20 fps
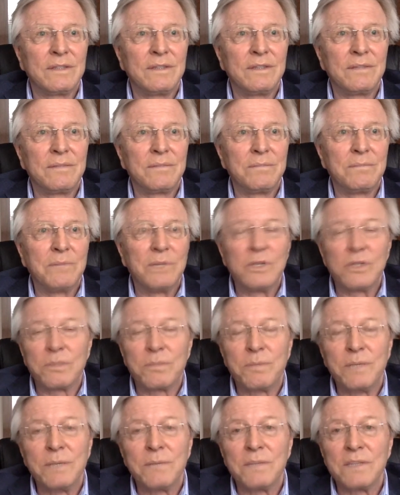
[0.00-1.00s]
most
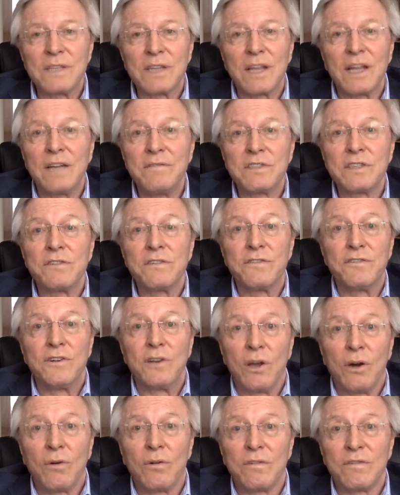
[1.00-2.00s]
people's lives are full
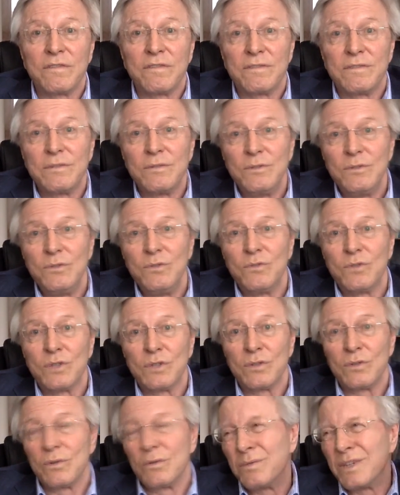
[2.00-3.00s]
of. You know,
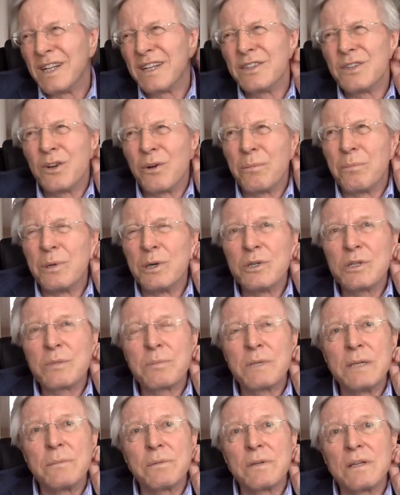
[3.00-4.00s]
well, not most
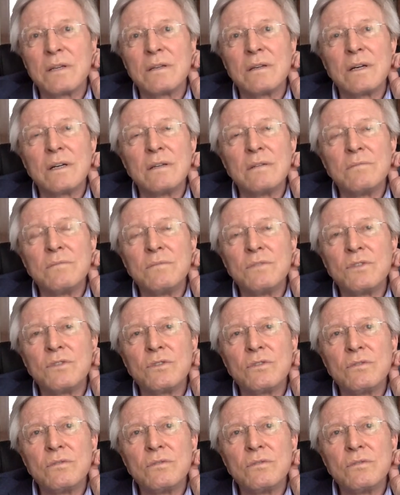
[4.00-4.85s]
people. I should